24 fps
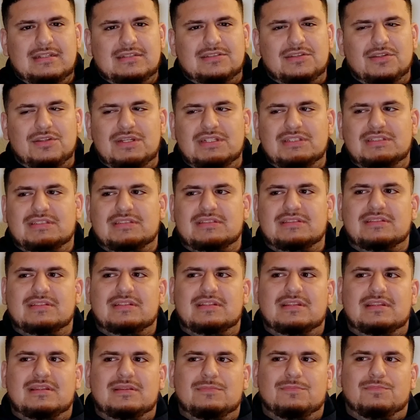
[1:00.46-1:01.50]
So there's
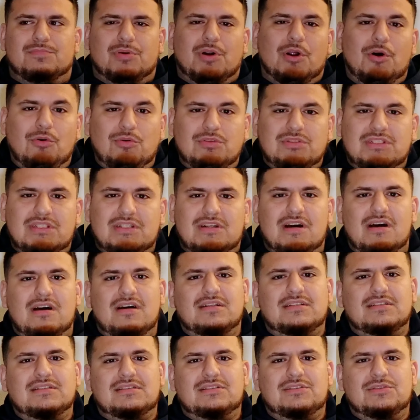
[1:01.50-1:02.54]
pros and
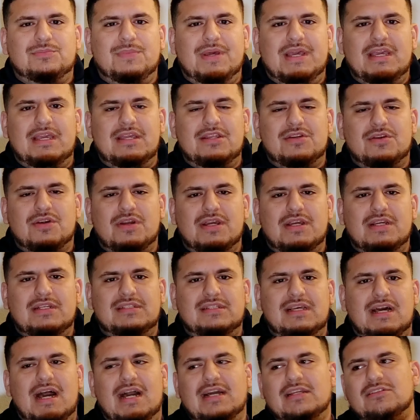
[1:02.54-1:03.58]
cons to making
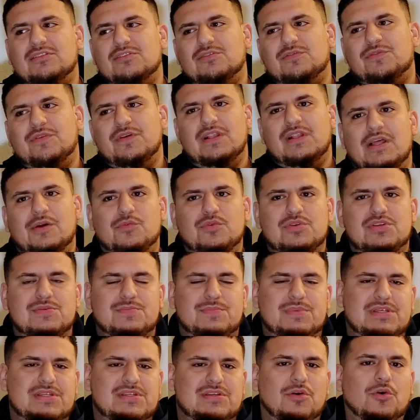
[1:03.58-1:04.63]
trades. I just don't like we
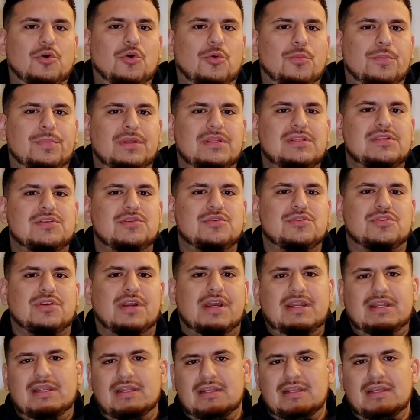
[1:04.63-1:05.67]
should be so open to
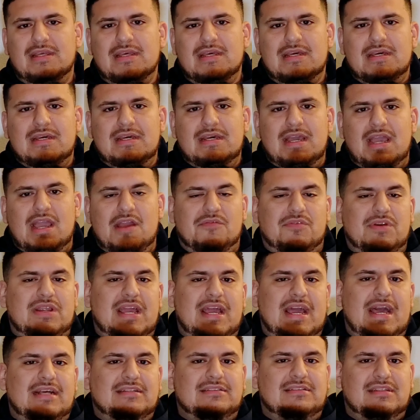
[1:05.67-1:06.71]
trading
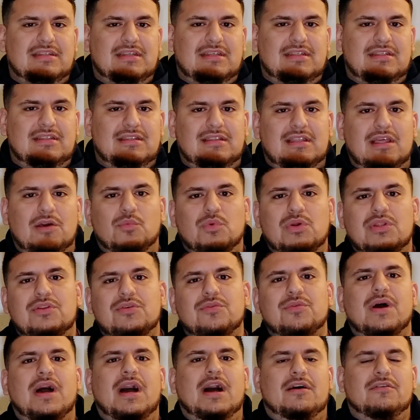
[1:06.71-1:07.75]
every asset that we
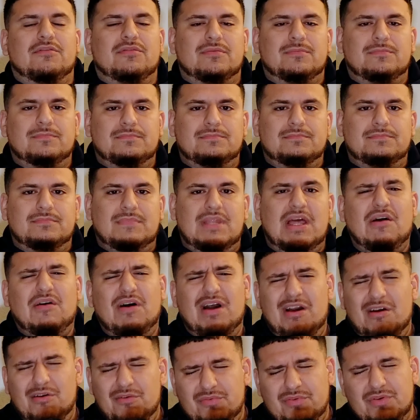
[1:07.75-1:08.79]
do have. Now,
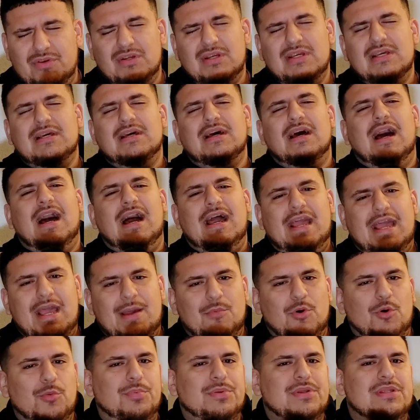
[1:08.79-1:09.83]
however, I
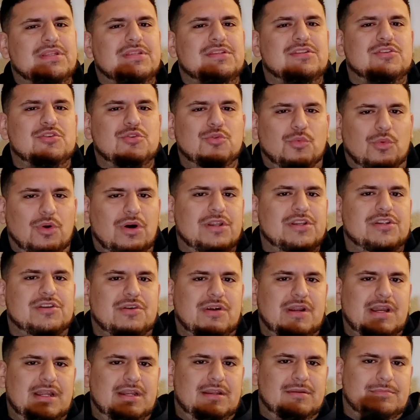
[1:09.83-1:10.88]
am open to one
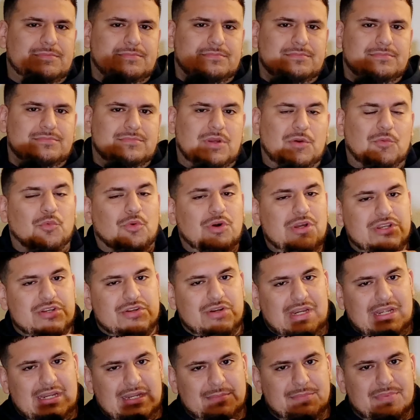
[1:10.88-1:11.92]
trade
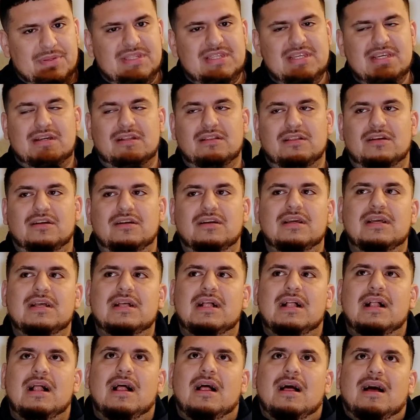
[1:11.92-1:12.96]
in particular.
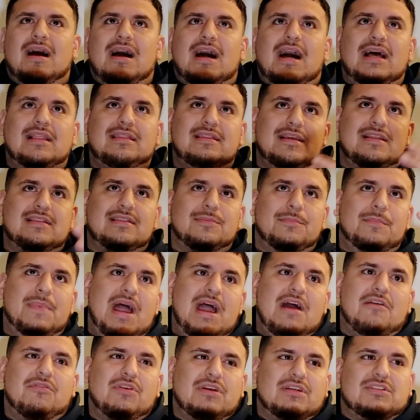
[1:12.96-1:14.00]
I think the
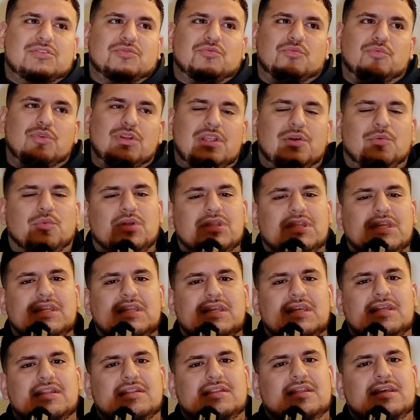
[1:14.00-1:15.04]
Mavericks, really what they
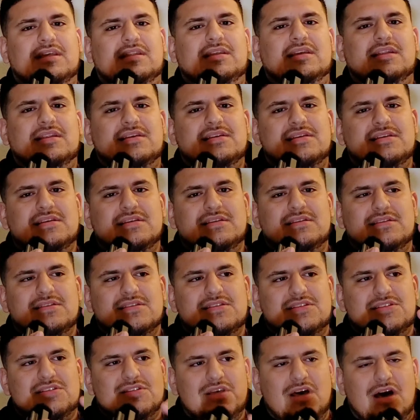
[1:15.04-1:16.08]
need a
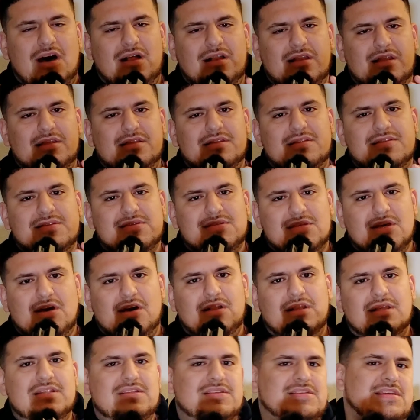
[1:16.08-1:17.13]
solid
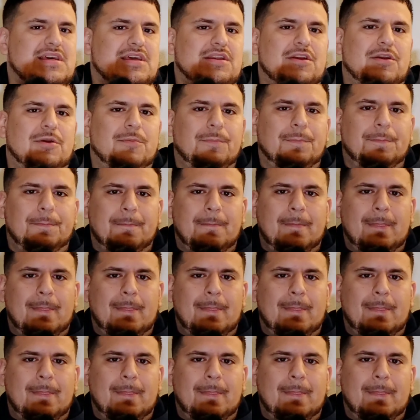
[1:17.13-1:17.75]
center.